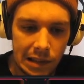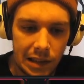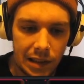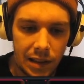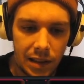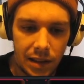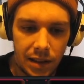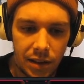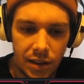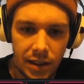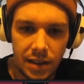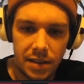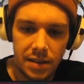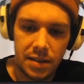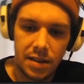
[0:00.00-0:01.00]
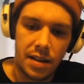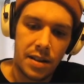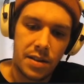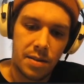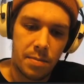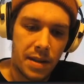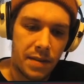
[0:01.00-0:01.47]
It's another Shatter the
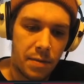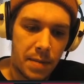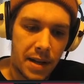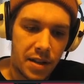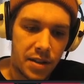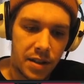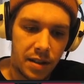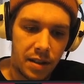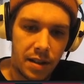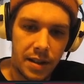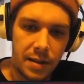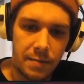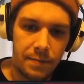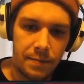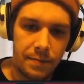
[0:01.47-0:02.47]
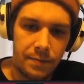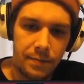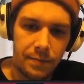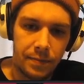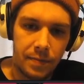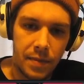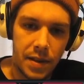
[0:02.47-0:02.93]
Sky, so I'm left banishing light
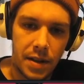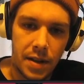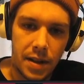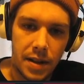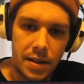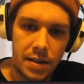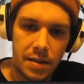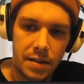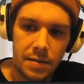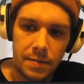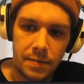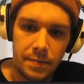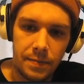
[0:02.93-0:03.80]
with the Knight.